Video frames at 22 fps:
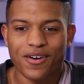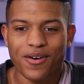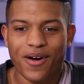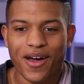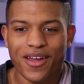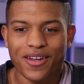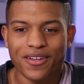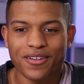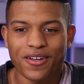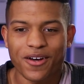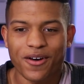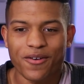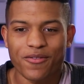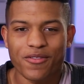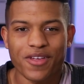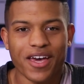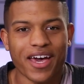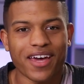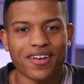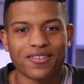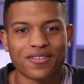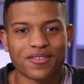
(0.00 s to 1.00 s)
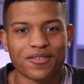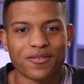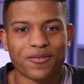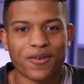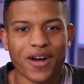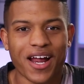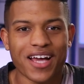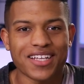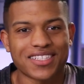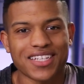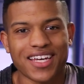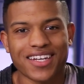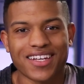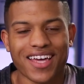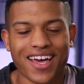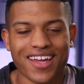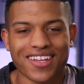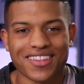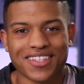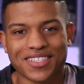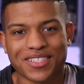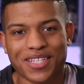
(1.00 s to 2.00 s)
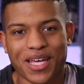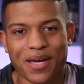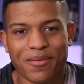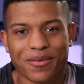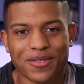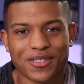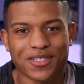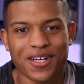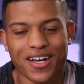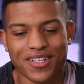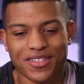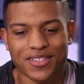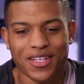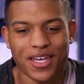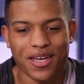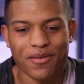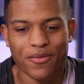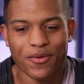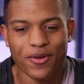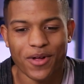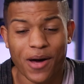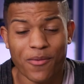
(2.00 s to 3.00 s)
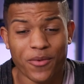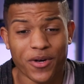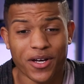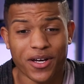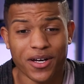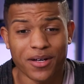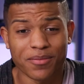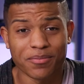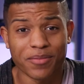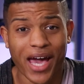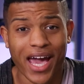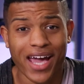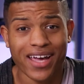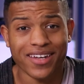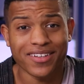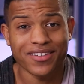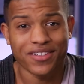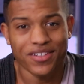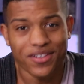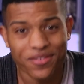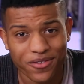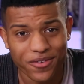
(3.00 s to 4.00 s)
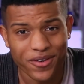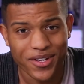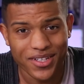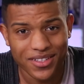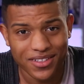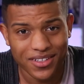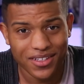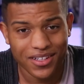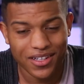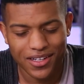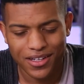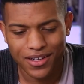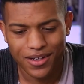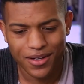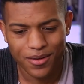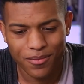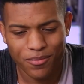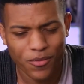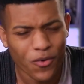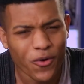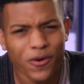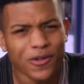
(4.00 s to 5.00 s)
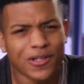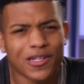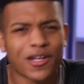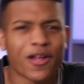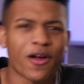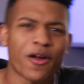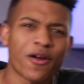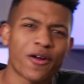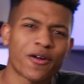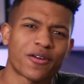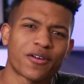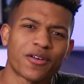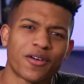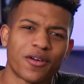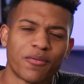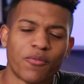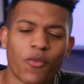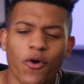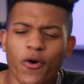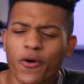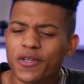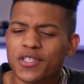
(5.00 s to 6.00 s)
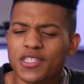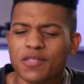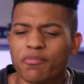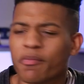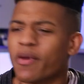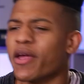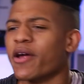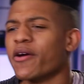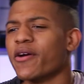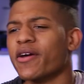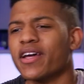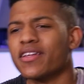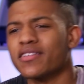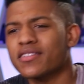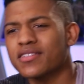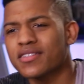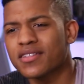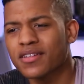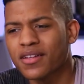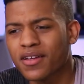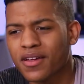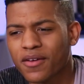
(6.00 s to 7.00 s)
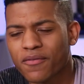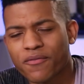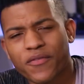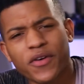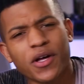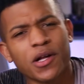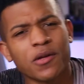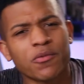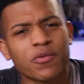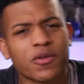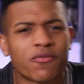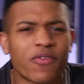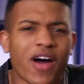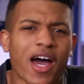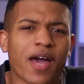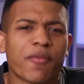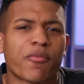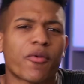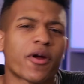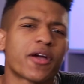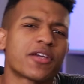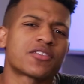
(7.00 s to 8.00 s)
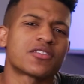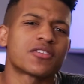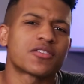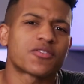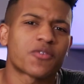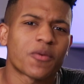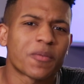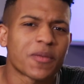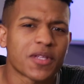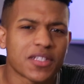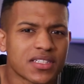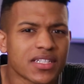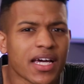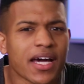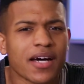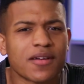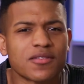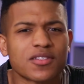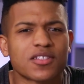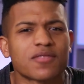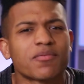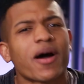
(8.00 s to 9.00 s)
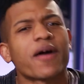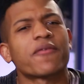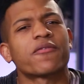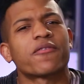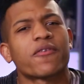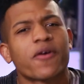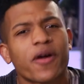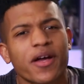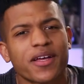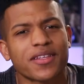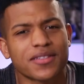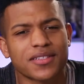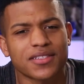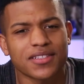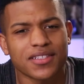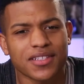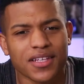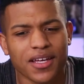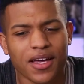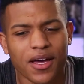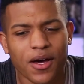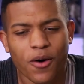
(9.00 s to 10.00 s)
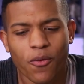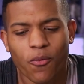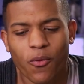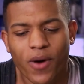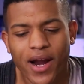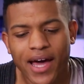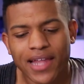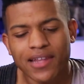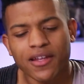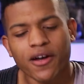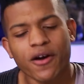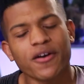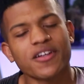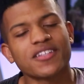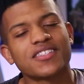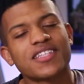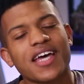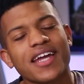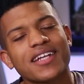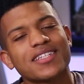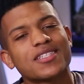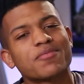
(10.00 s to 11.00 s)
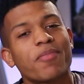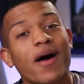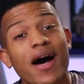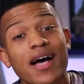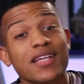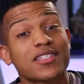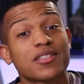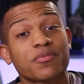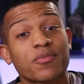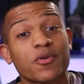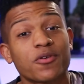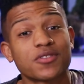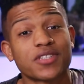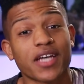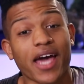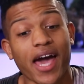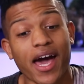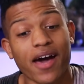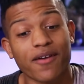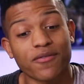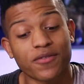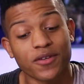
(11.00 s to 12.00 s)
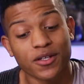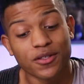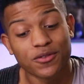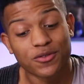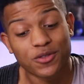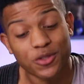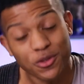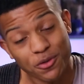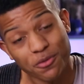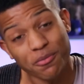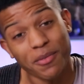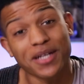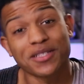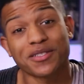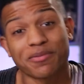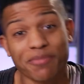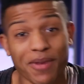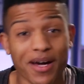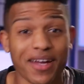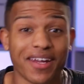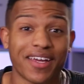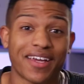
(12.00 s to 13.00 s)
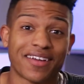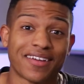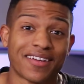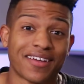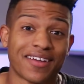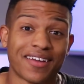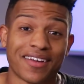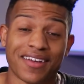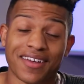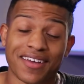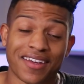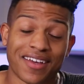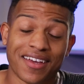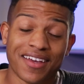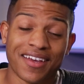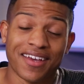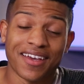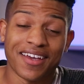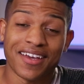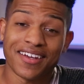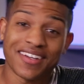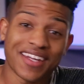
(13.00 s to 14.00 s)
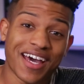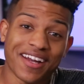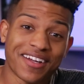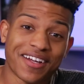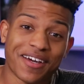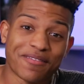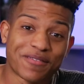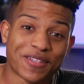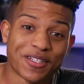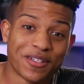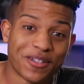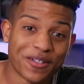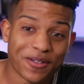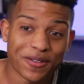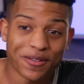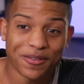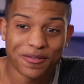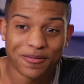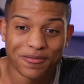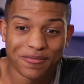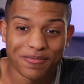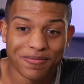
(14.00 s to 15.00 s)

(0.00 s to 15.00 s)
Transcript: know, I didn't know that. When I sat down at this Table Talk table, I would come back different, more learned, more experienced, filled with vibrations from the sounds of my friends. What I learned is that it's possible to have too much money and not enough to do.